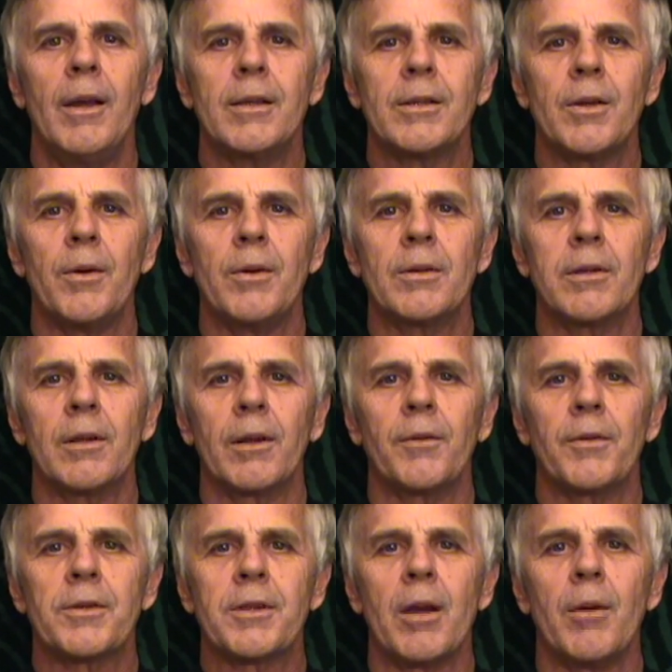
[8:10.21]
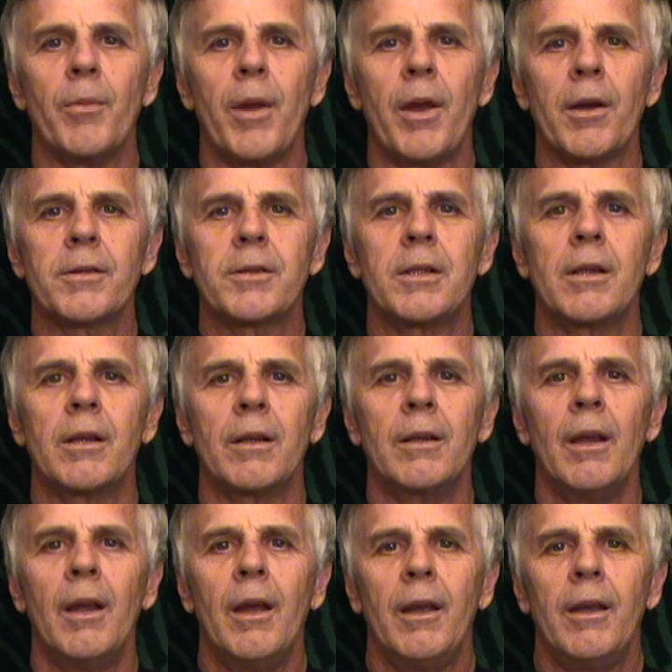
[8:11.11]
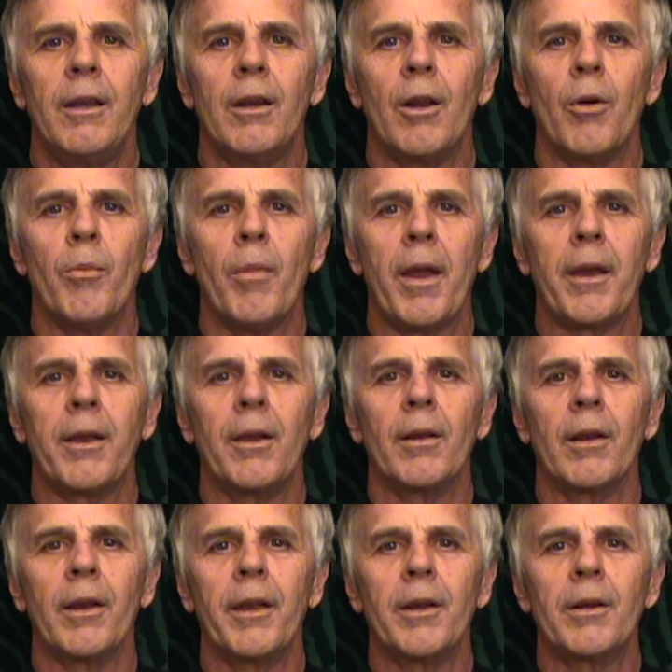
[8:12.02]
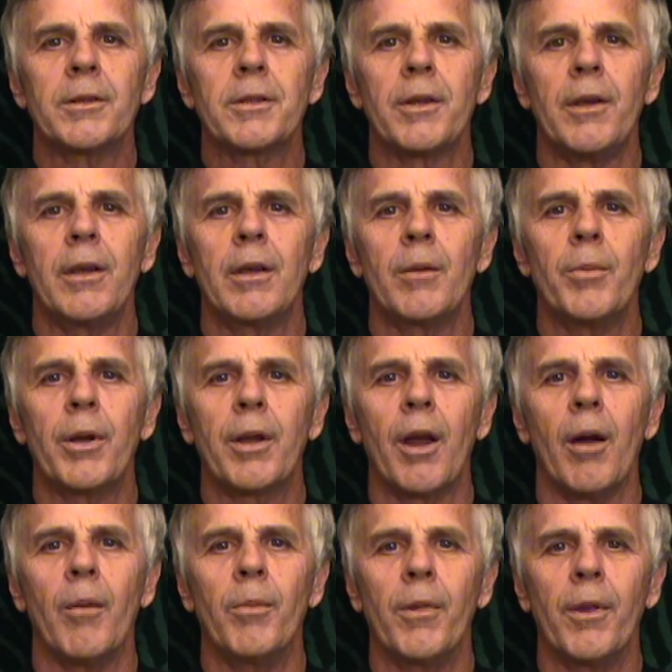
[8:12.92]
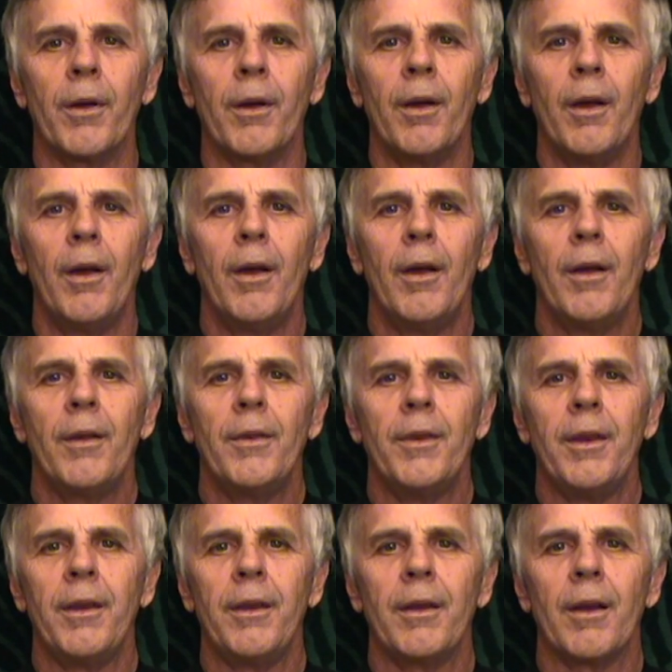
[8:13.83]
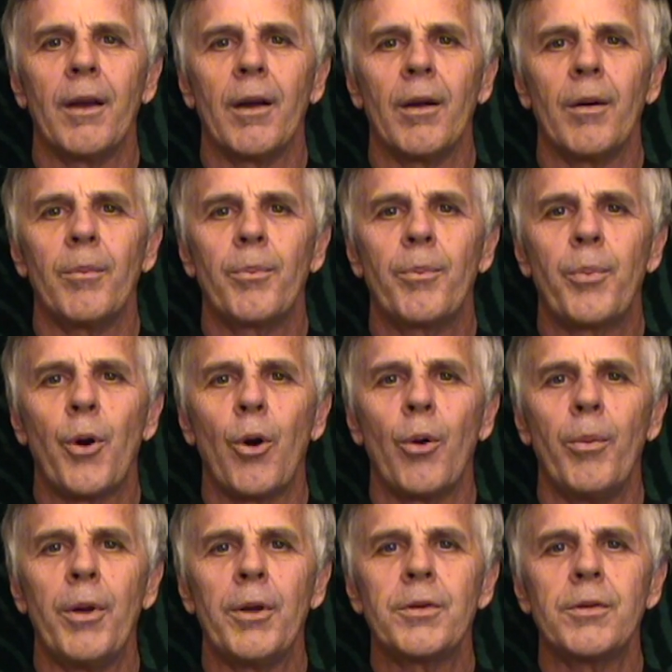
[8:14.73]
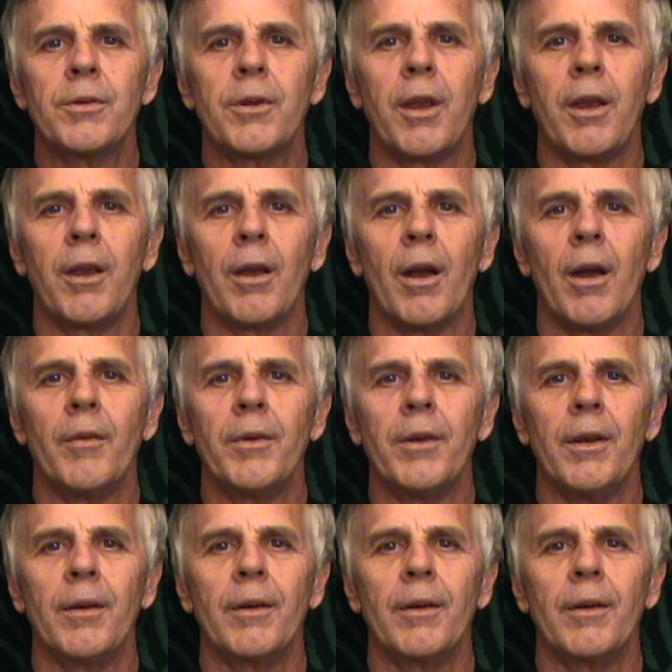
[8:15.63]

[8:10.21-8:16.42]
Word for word: So he's looking for something else he could, you know, make illegal so he could become the, the uh, prohibition king of it.